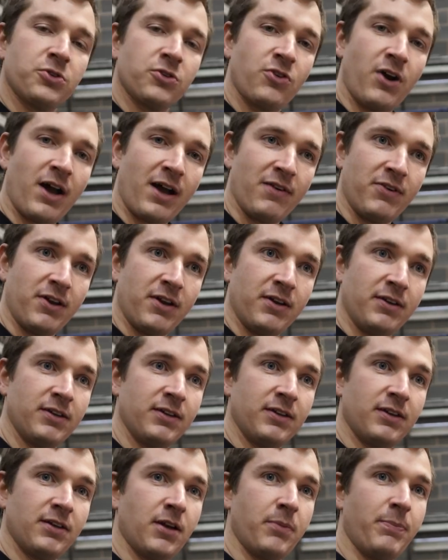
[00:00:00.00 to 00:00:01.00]
to driving a
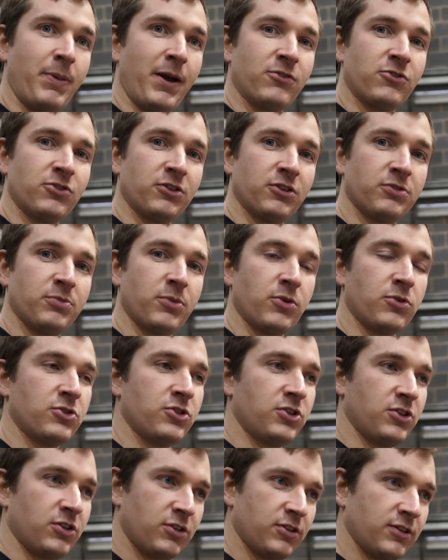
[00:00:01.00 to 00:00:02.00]
petrol as
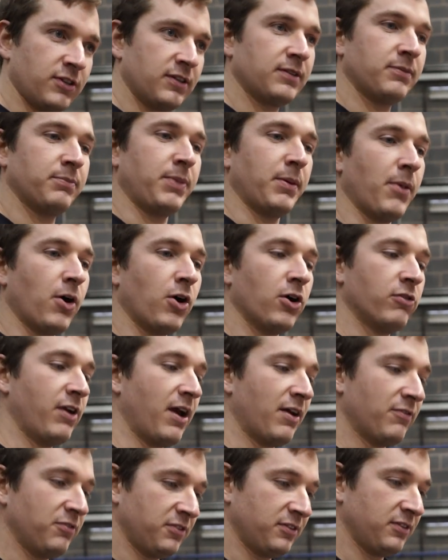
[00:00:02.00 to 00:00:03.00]
much. A bit more
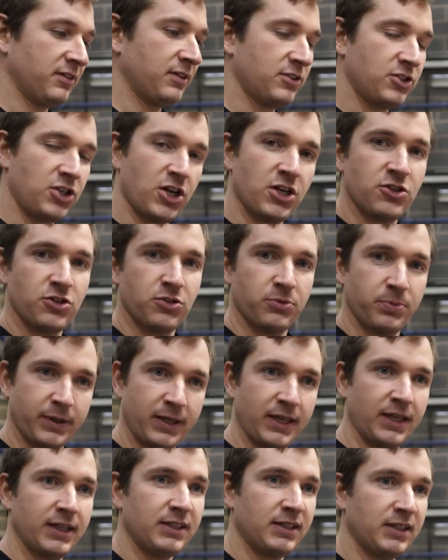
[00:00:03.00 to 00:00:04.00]
revs, changing up a
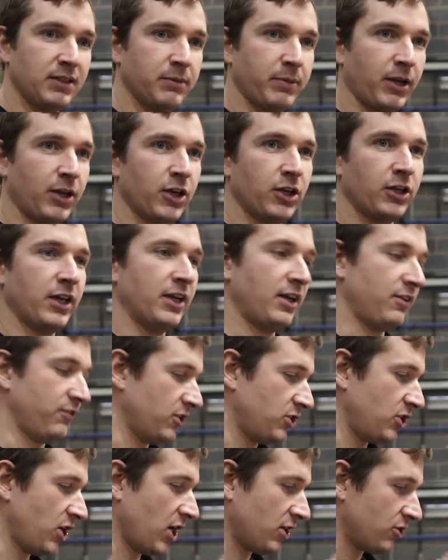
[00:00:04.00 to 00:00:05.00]
gear a little bit early. And if you
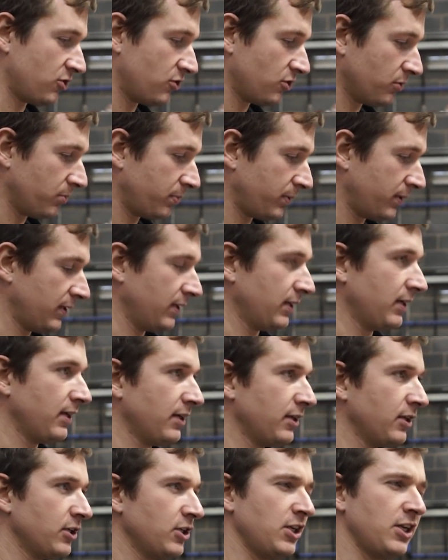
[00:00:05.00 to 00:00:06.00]
changed up,
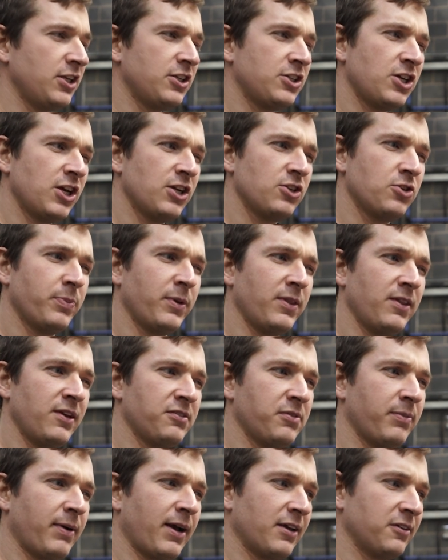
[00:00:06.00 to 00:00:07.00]
you need to change up in
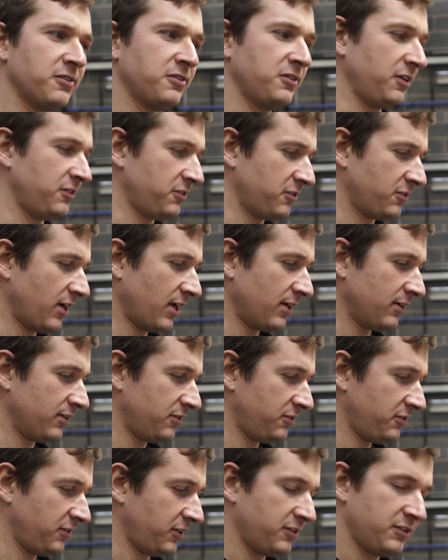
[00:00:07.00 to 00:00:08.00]
these about 6 grand,
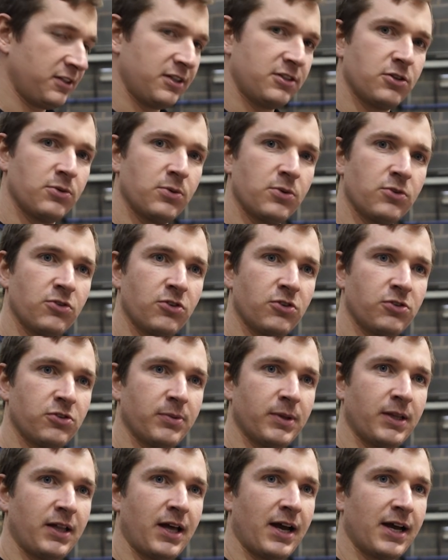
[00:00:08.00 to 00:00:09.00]
6,200,
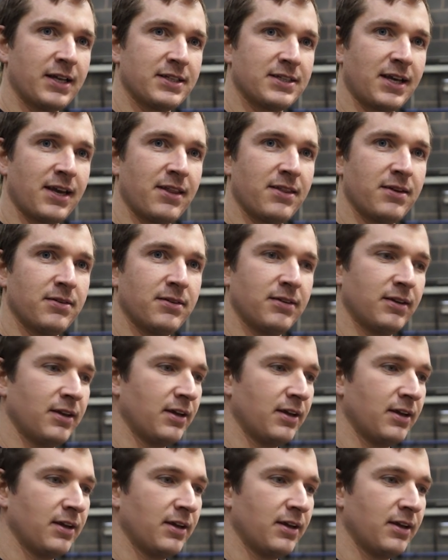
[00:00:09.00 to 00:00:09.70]
something like that, to get the,